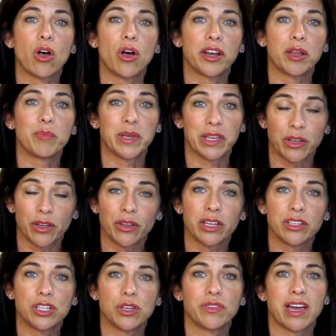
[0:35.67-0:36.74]
on a bill
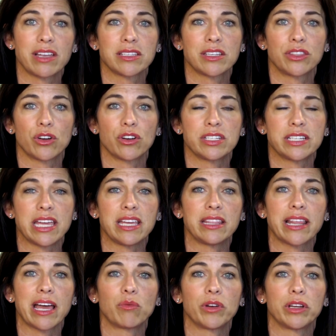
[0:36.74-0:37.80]
in 2013
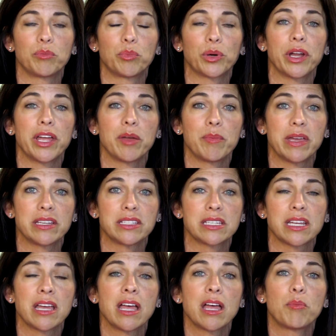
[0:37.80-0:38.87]
that would prohibit